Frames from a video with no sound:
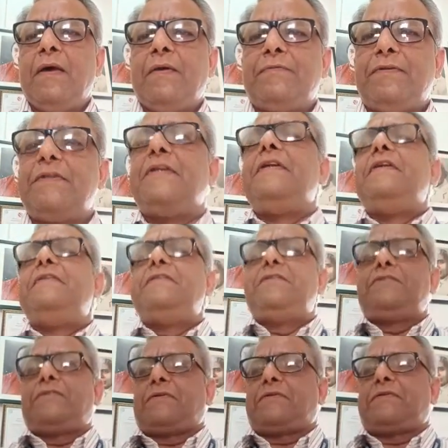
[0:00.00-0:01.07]
Ferdinand
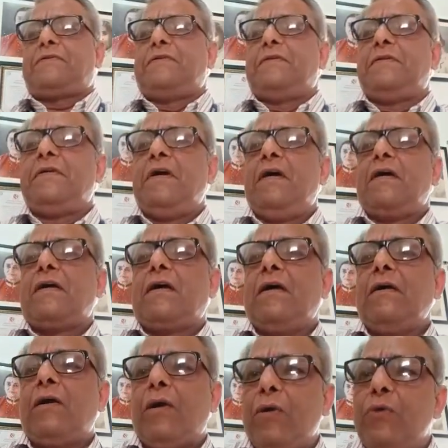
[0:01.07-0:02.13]
de Saussure
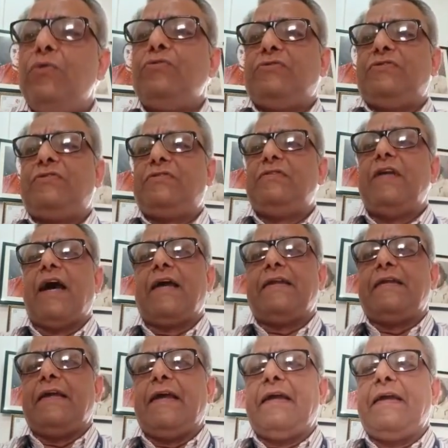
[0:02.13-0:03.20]
concludes
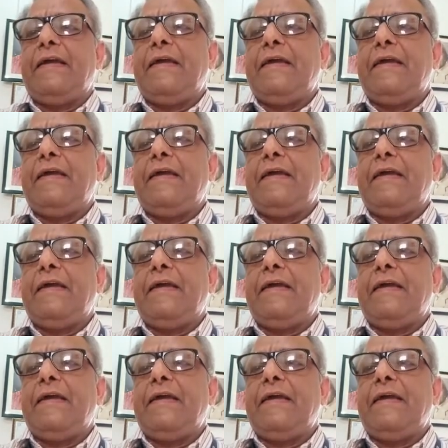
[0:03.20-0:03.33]
that